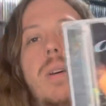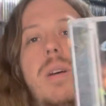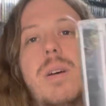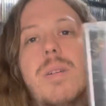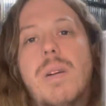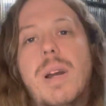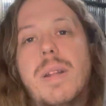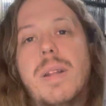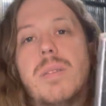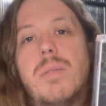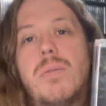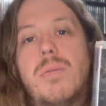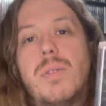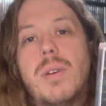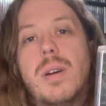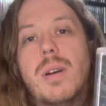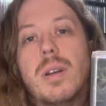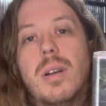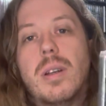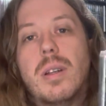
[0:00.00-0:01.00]
Around the
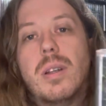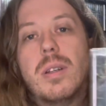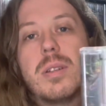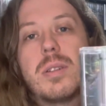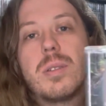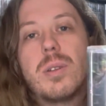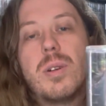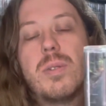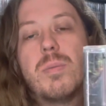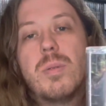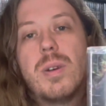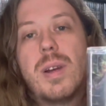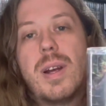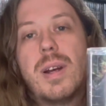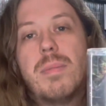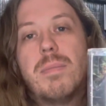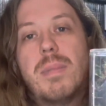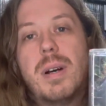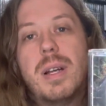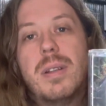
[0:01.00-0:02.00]
Fur, sophomore
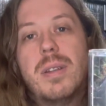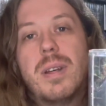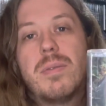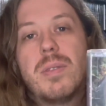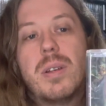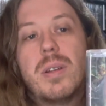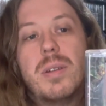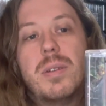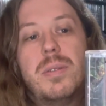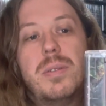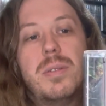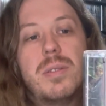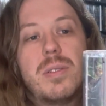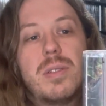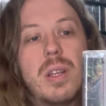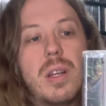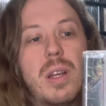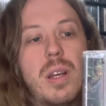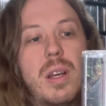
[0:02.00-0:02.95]
album by Deftones.